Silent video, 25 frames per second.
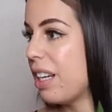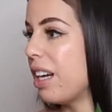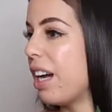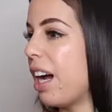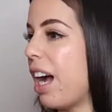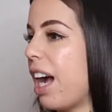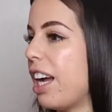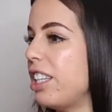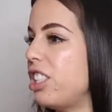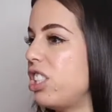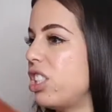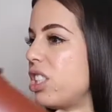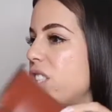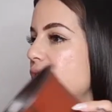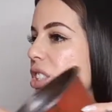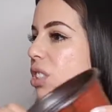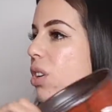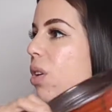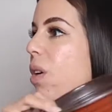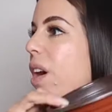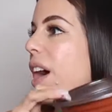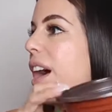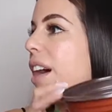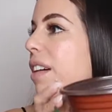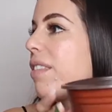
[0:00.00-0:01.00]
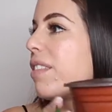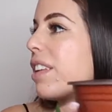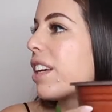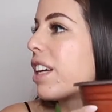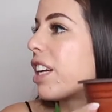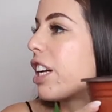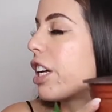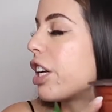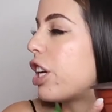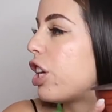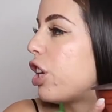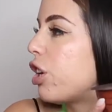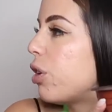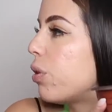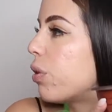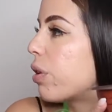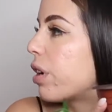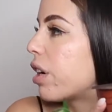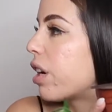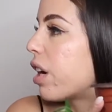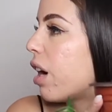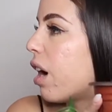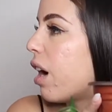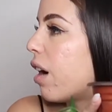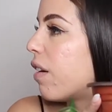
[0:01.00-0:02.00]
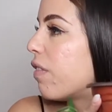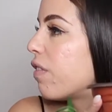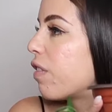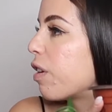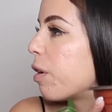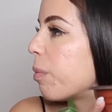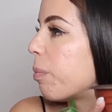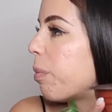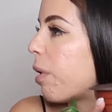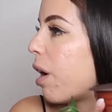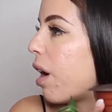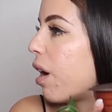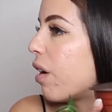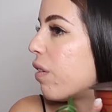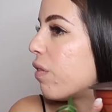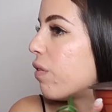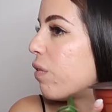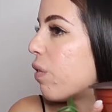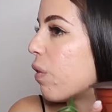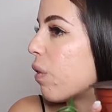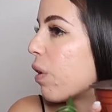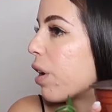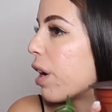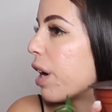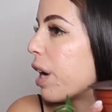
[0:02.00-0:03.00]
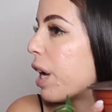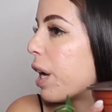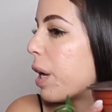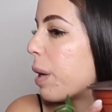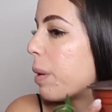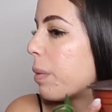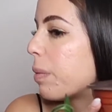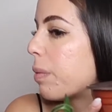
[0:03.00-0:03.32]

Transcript: I just don't have like a cute cover pot for it.